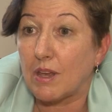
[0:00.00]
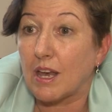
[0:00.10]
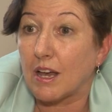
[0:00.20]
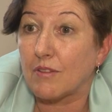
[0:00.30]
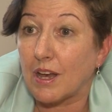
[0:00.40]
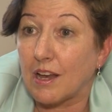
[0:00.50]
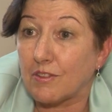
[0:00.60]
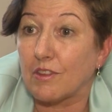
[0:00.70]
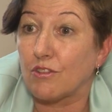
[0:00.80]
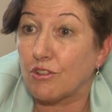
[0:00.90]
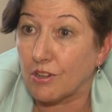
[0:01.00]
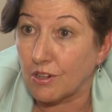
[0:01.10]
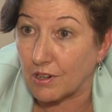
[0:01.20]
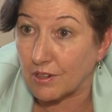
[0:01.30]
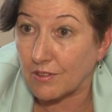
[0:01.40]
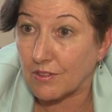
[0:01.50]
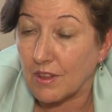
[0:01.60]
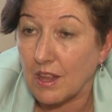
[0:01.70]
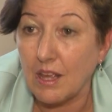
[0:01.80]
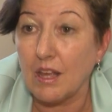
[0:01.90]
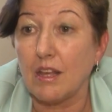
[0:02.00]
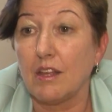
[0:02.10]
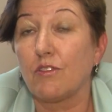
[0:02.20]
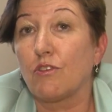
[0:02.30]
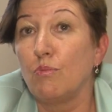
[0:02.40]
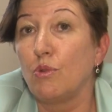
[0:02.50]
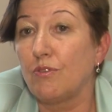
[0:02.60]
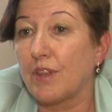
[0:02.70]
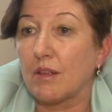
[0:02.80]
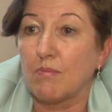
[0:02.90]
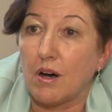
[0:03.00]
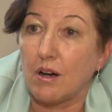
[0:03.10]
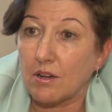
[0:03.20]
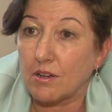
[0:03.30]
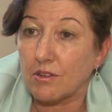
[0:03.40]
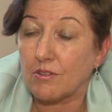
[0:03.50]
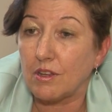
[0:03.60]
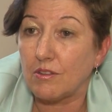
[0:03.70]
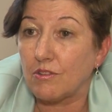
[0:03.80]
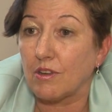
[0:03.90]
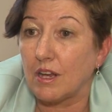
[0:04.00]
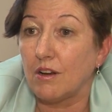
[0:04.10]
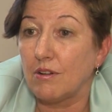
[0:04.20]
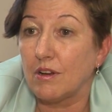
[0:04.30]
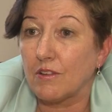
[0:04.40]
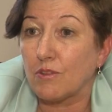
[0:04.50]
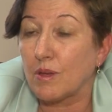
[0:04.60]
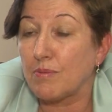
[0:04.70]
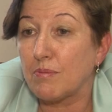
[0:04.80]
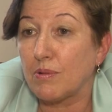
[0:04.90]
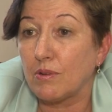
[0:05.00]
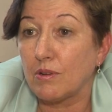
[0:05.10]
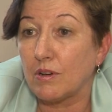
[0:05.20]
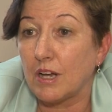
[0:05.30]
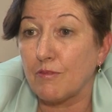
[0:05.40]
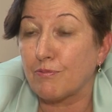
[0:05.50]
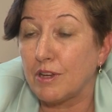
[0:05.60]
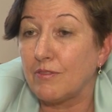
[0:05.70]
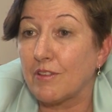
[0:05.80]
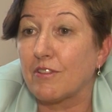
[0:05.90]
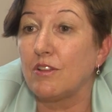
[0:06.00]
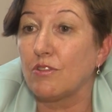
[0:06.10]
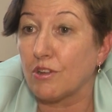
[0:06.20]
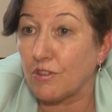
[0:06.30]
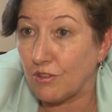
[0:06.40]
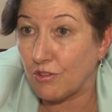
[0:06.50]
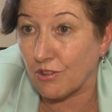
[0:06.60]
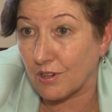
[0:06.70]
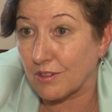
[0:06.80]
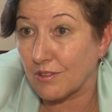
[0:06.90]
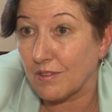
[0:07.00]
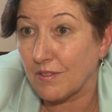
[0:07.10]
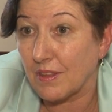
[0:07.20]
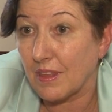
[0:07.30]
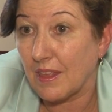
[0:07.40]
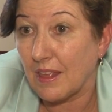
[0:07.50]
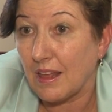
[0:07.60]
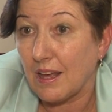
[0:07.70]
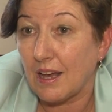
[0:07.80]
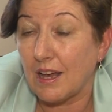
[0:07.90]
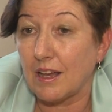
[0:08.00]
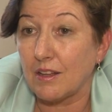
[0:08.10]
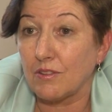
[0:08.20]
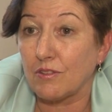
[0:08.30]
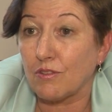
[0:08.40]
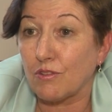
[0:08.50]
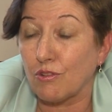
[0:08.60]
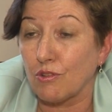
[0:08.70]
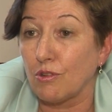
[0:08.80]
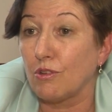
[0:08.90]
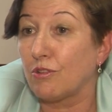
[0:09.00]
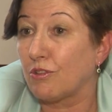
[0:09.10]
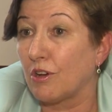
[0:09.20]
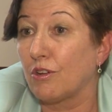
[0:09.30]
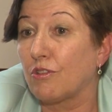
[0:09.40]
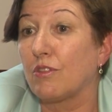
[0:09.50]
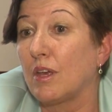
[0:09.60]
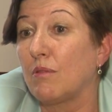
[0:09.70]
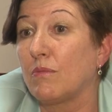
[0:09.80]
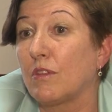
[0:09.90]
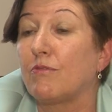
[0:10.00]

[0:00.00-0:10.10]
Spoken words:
we have as insurers is to move that market into areas where people have previously not insured and to show to them the